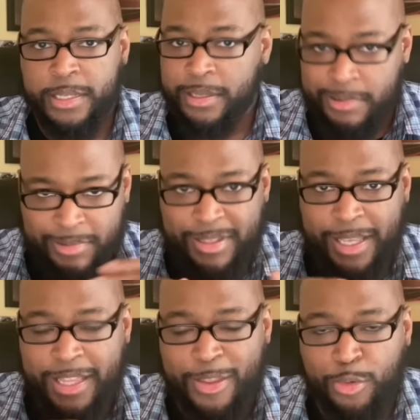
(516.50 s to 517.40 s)
to
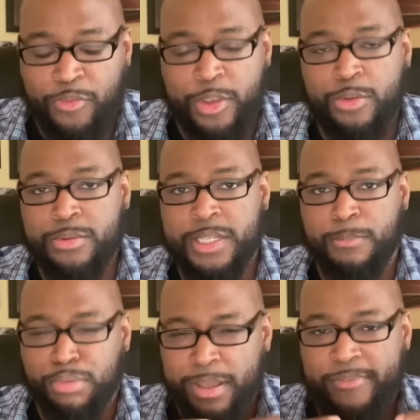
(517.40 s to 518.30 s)
get those views
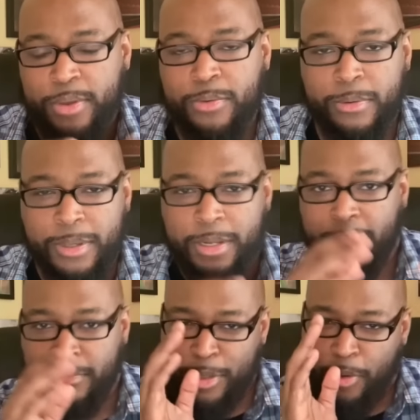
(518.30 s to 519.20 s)
and preview, you
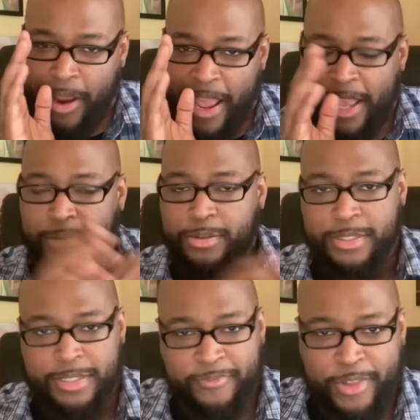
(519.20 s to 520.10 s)
know, your
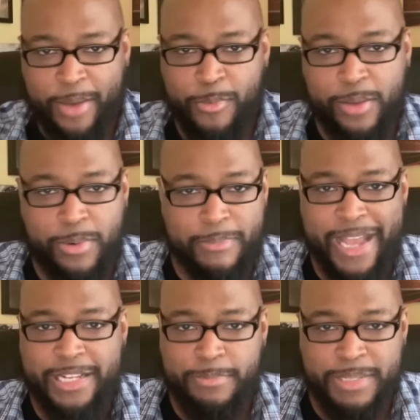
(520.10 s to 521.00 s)
angles for that week one
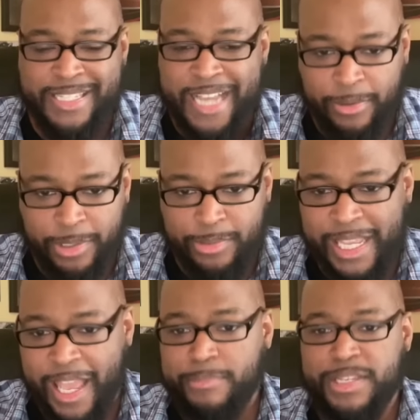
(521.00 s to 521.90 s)
matchup is download
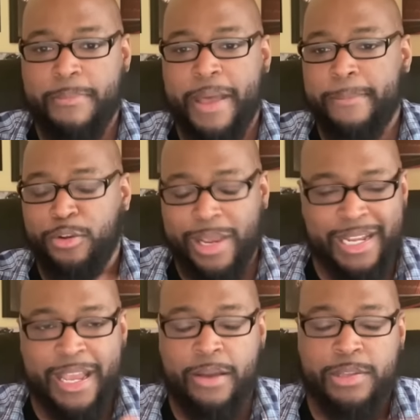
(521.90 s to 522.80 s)
the Game Time app, create
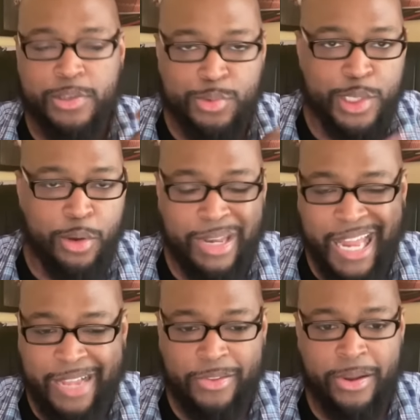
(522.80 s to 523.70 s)
an account, and use code
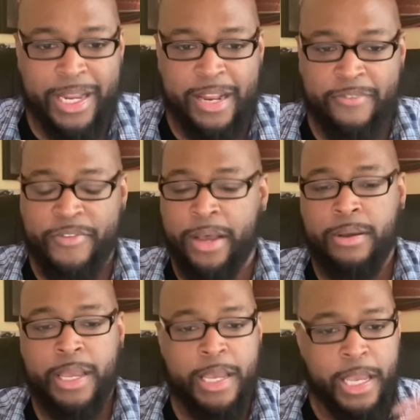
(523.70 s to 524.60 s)

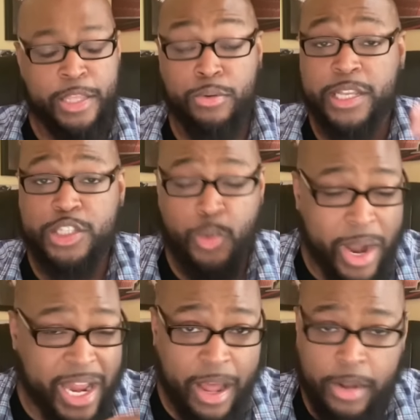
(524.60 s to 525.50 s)
LOCKEDONNFL, and you'll get
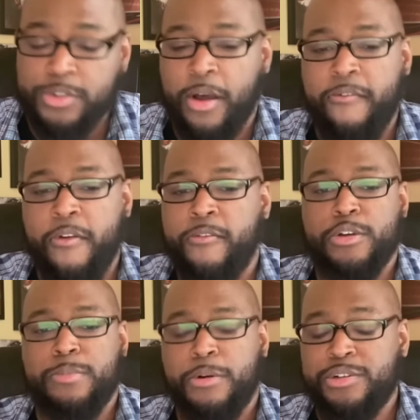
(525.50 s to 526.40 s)
$20 off your
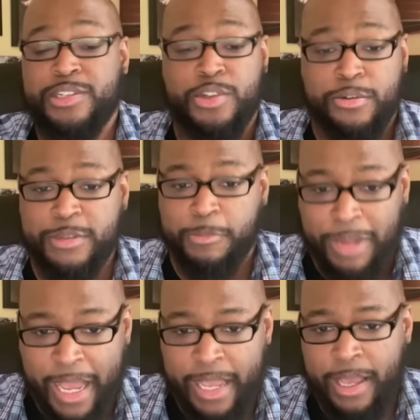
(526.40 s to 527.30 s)
first purchase. Terms
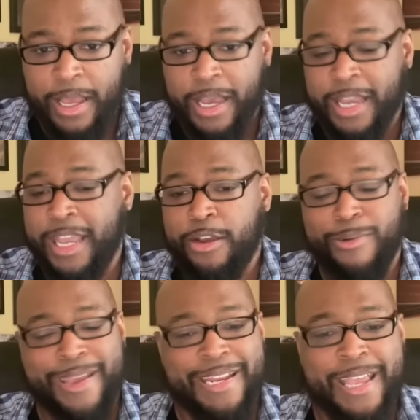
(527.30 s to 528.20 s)
apply. Again,
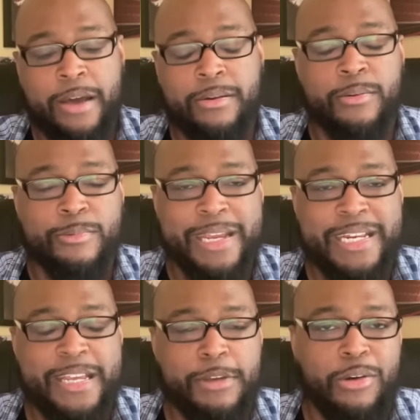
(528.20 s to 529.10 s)
create an account and
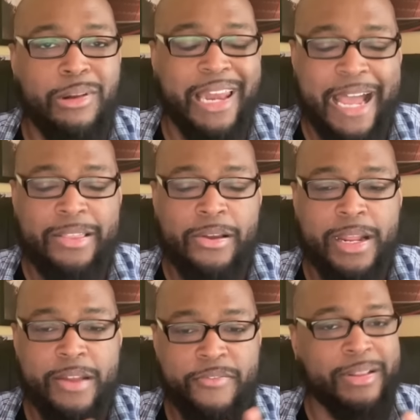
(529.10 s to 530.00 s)
redeem code
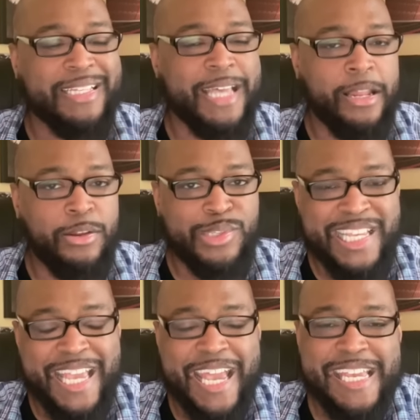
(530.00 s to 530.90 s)
LOCKEDONNFL. That's
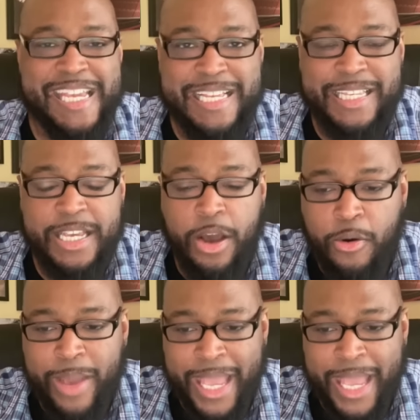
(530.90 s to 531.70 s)
LOCKEDONNFL